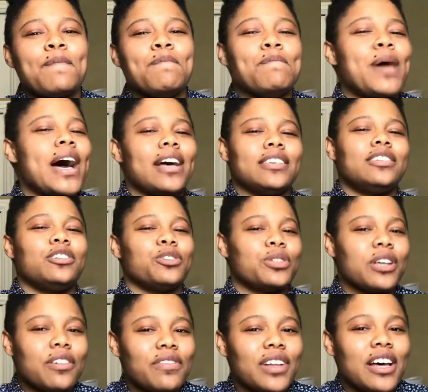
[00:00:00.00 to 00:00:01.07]
master
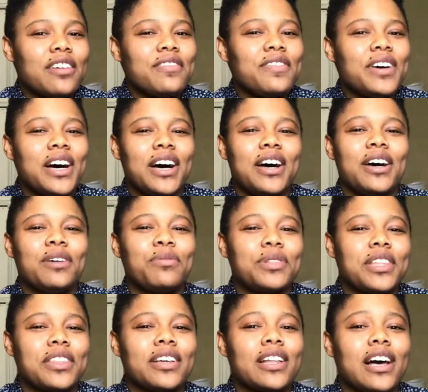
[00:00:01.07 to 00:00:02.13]
self-love
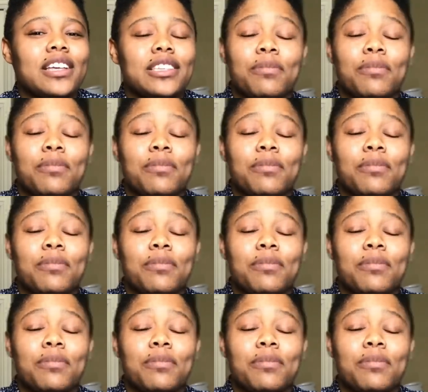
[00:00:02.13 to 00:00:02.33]
within the class.